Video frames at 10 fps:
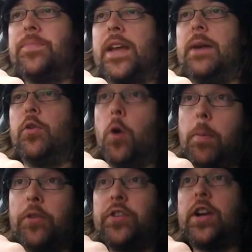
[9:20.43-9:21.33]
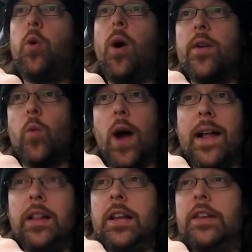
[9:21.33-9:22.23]
The Warboss did quite
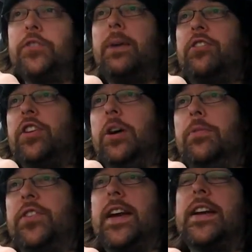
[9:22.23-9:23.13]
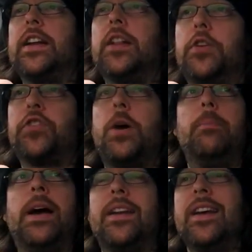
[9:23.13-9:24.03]
well smashing up the tank in close
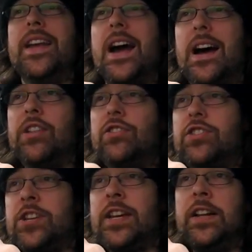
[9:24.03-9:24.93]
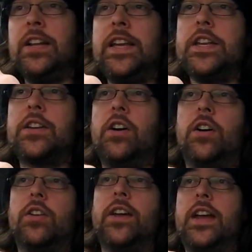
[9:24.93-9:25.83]
combat until he got
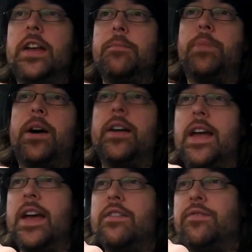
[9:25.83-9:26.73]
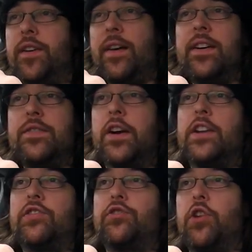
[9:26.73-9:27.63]
hit by a very,
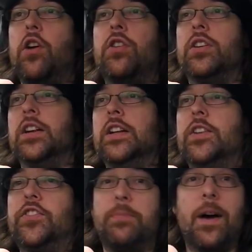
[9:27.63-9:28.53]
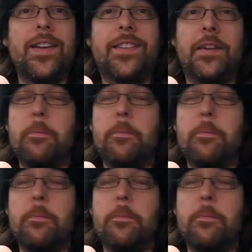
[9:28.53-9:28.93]
very strong smite